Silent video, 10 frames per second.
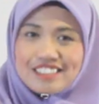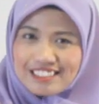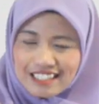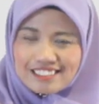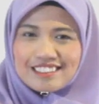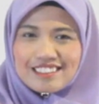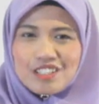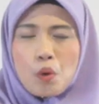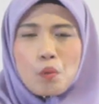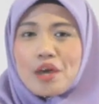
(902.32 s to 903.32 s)

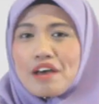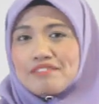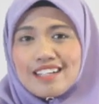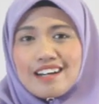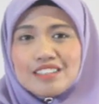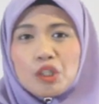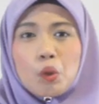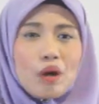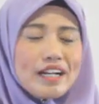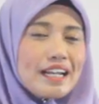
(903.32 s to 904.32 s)
Lesson, we have
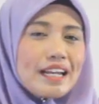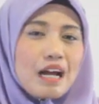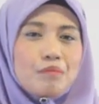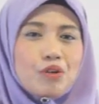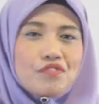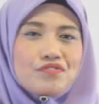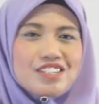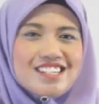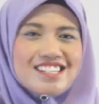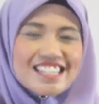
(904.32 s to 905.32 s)
done quite a number of
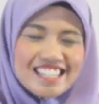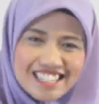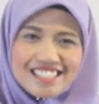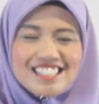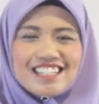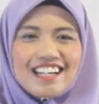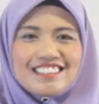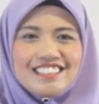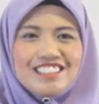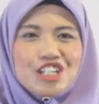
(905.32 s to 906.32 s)
things in this
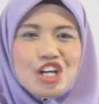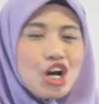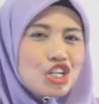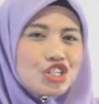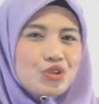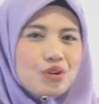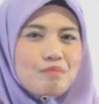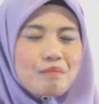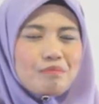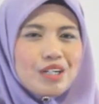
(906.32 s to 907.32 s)
lesson. Do you
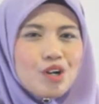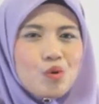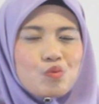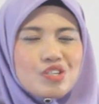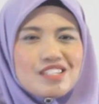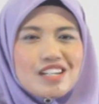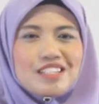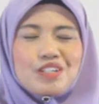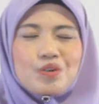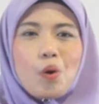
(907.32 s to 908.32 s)
remember? We
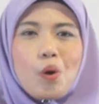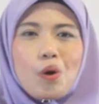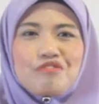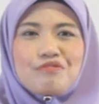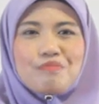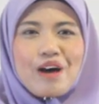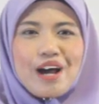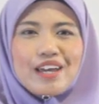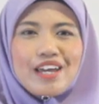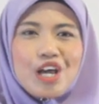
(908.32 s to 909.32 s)
started off
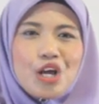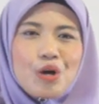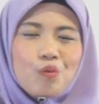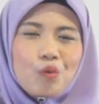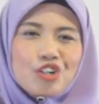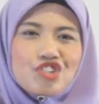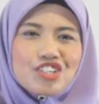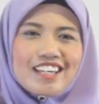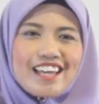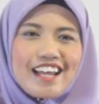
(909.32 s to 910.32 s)
by
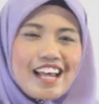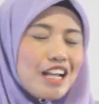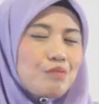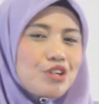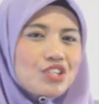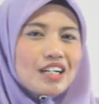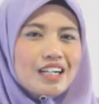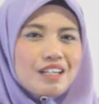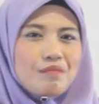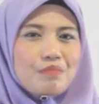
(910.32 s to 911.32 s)
watching an animation
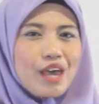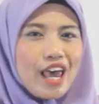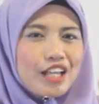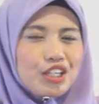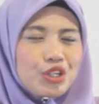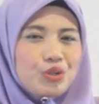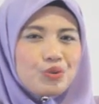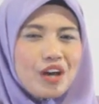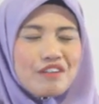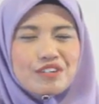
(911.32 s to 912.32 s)
clip and
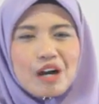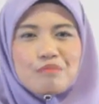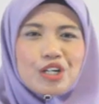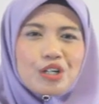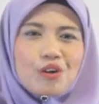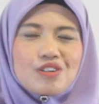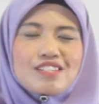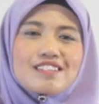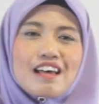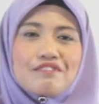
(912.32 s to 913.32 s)
you have come
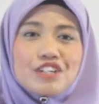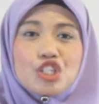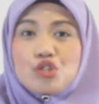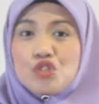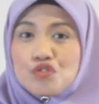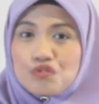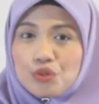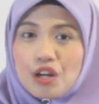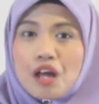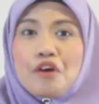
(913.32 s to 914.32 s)
across 7
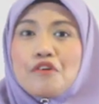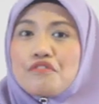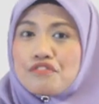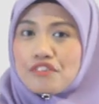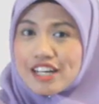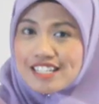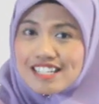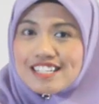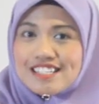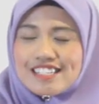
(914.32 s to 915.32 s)
useful
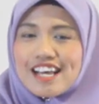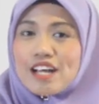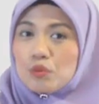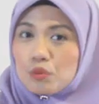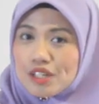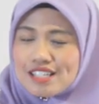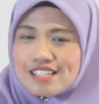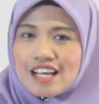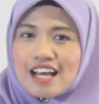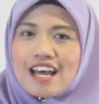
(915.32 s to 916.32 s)
phrases and
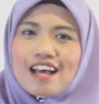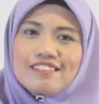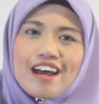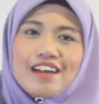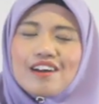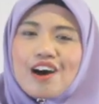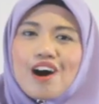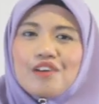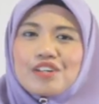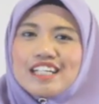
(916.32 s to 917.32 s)
words that
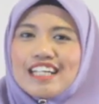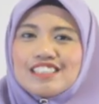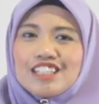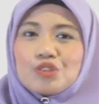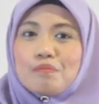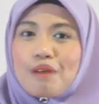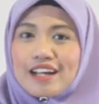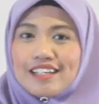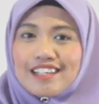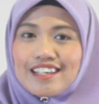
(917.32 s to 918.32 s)
are related to
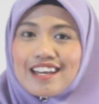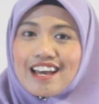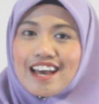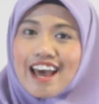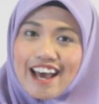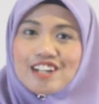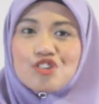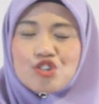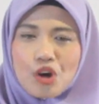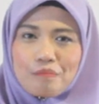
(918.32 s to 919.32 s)
money and
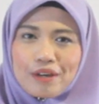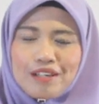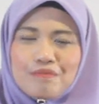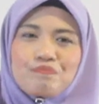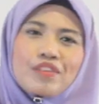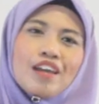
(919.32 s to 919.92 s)
shopping.